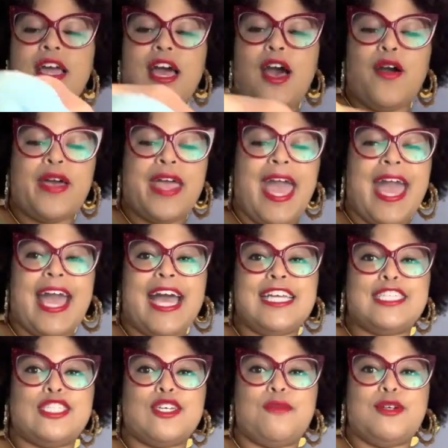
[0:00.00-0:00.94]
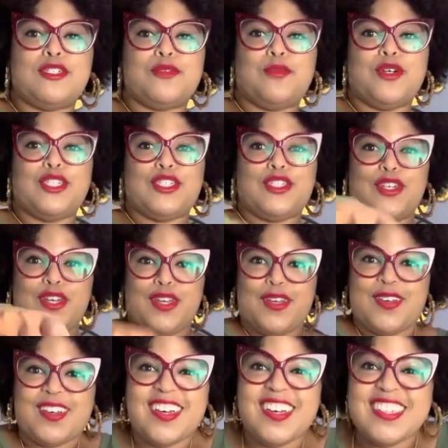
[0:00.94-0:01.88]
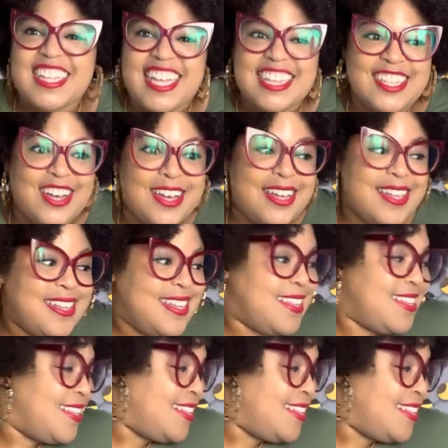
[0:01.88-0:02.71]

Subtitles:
Okay, I got so much more to show you. Hold on, thought.